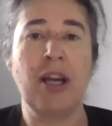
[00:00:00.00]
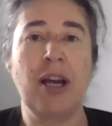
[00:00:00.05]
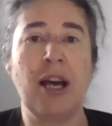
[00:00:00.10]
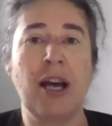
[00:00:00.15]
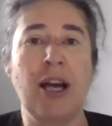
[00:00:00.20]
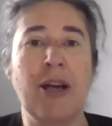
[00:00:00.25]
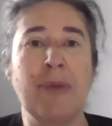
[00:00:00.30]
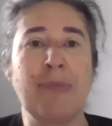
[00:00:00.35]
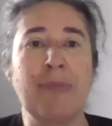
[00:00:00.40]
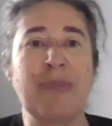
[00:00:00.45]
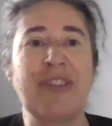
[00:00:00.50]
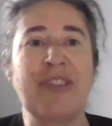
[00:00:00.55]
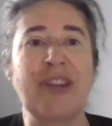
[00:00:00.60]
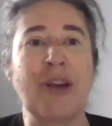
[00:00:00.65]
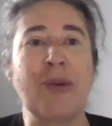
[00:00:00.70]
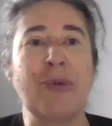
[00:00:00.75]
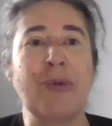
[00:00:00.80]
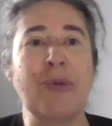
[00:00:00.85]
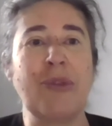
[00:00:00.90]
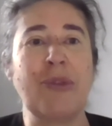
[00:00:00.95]
Um,
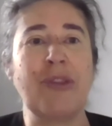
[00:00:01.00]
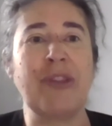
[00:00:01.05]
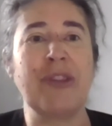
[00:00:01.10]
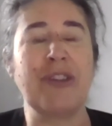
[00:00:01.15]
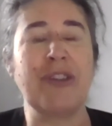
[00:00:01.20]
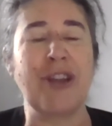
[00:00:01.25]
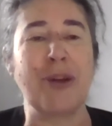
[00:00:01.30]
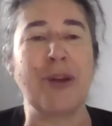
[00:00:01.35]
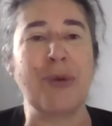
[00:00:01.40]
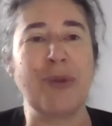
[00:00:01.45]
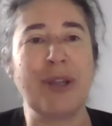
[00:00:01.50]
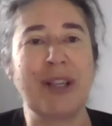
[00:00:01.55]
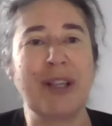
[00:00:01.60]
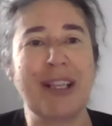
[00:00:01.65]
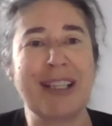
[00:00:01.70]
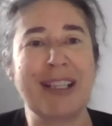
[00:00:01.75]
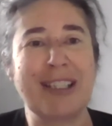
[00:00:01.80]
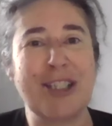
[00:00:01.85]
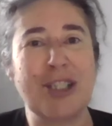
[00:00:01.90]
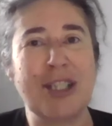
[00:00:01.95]
so, so
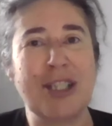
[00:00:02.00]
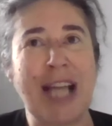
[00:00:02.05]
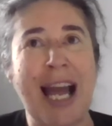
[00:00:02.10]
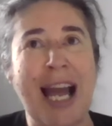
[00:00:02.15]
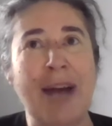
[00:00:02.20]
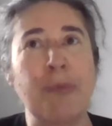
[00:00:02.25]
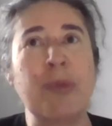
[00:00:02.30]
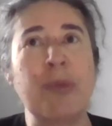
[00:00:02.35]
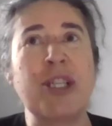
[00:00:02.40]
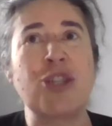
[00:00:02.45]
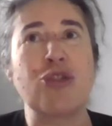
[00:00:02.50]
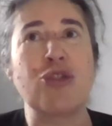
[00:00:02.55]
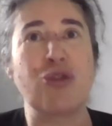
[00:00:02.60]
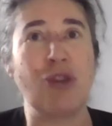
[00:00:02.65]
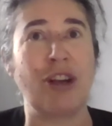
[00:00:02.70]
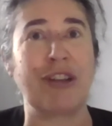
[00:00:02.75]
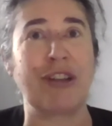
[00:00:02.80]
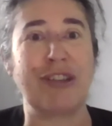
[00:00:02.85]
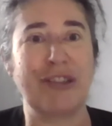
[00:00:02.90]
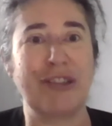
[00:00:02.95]
can we
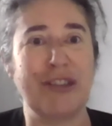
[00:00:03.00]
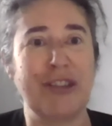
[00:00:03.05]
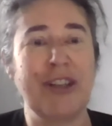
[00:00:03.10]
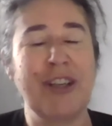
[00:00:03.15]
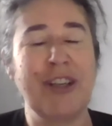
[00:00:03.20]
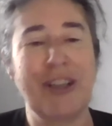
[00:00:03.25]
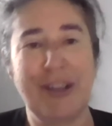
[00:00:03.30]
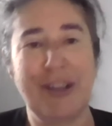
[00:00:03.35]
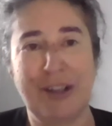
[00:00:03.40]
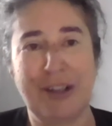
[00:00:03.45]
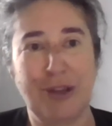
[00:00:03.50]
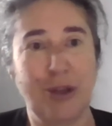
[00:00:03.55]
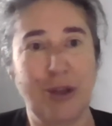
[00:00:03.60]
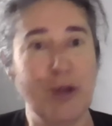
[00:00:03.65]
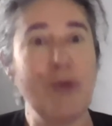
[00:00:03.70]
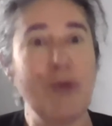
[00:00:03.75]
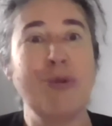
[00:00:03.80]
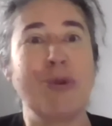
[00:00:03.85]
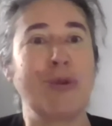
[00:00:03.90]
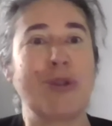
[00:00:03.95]
trust
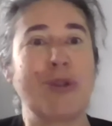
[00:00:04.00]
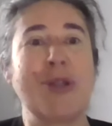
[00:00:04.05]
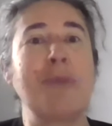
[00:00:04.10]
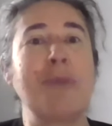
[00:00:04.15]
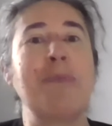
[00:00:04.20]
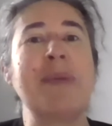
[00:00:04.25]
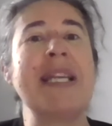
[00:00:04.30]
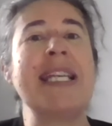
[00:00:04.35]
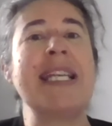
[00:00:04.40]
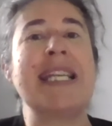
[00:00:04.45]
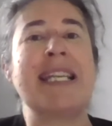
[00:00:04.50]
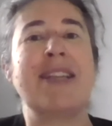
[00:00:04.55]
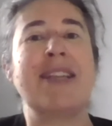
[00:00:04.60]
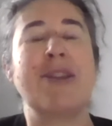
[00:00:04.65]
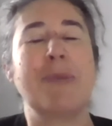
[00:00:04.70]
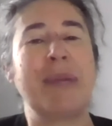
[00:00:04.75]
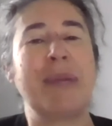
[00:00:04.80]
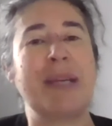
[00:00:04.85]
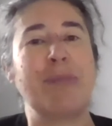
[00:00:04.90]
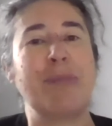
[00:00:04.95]
Google to be
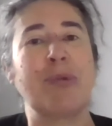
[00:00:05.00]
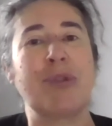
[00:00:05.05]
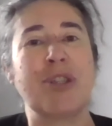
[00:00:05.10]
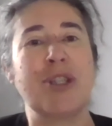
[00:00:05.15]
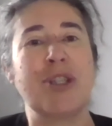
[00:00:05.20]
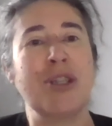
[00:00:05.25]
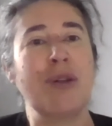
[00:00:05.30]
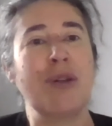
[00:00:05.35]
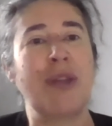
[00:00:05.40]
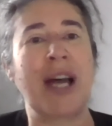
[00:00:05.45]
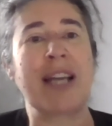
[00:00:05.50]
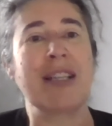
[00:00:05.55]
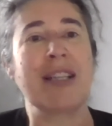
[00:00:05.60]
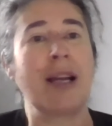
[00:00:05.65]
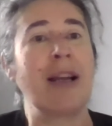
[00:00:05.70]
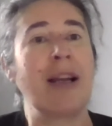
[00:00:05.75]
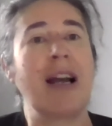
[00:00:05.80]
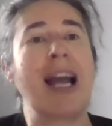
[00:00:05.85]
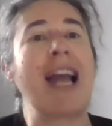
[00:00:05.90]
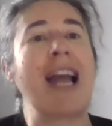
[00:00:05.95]
the people to do that?
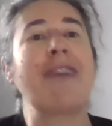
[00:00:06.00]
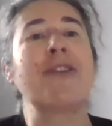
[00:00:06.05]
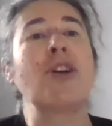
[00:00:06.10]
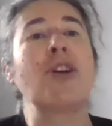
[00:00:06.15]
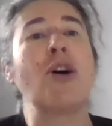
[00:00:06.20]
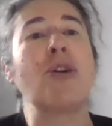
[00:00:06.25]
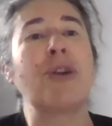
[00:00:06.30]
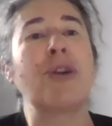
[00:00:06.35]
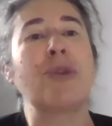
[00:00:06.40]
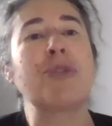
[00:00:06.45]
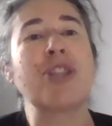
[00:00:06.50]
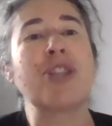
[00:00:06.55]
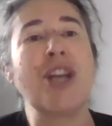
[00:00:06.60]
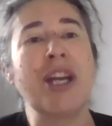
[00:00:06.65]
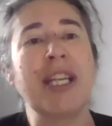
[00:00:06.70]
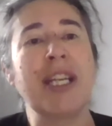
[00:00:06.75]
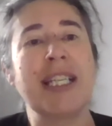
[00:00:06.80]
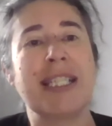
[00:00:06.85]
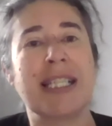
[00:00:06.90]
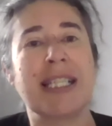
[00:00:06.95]
I, I haven't got an
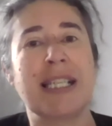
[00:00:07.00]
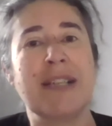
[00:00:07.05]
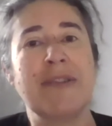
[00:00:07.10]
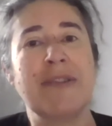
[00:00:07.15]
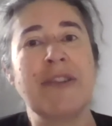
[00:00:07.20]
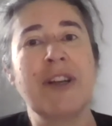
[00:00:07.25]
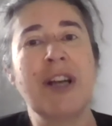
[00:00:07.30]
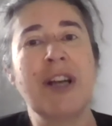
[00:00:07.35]
alternative,